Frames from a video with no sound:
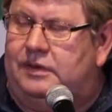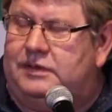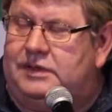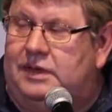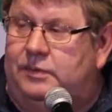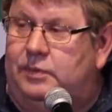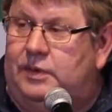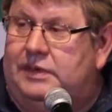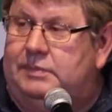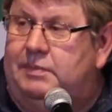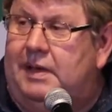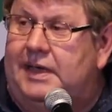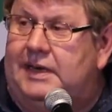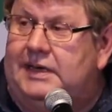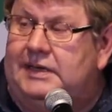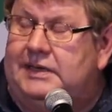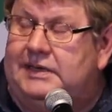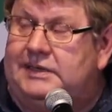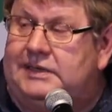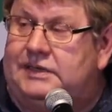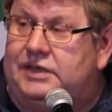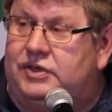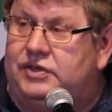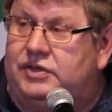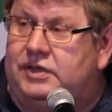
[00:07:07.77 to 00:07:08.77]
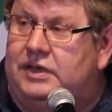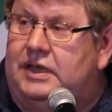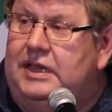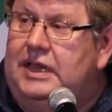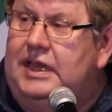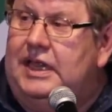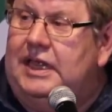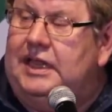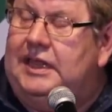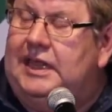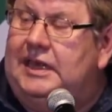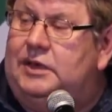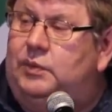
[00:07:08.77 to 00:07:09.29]
So we made a
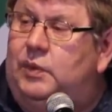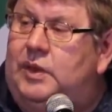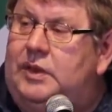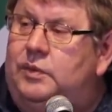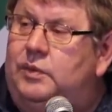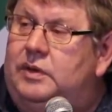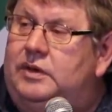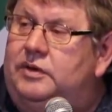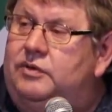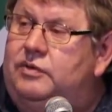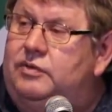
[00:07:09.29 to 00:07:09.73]
decision that we would